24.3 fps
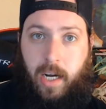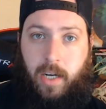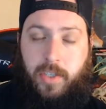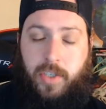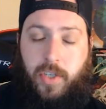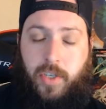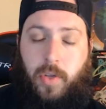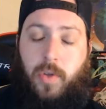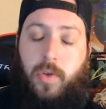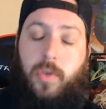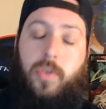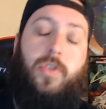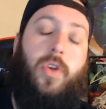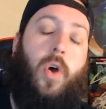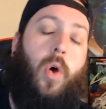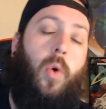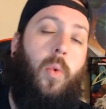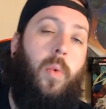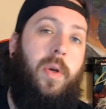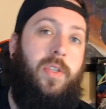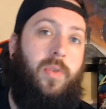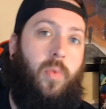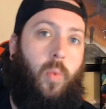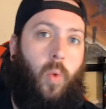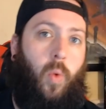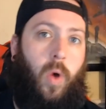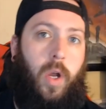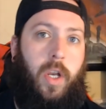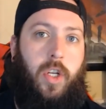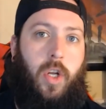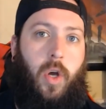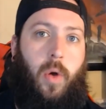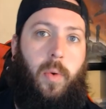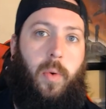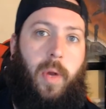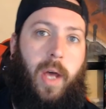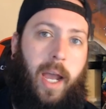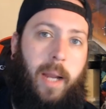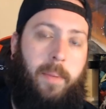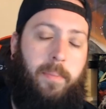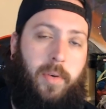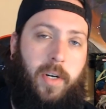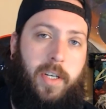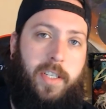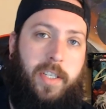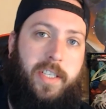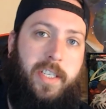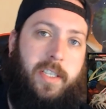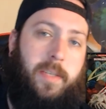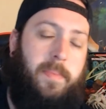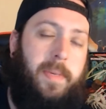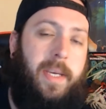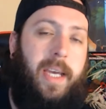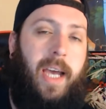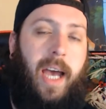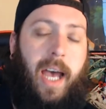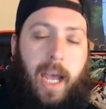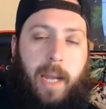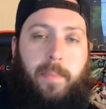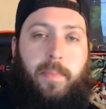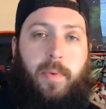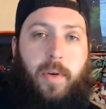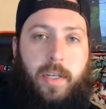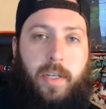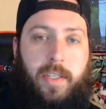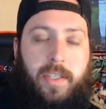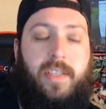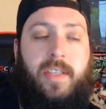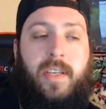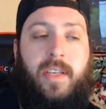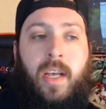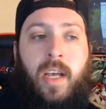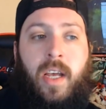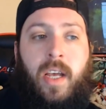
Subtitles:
So there was always one known High Prince, and to be a High Prince,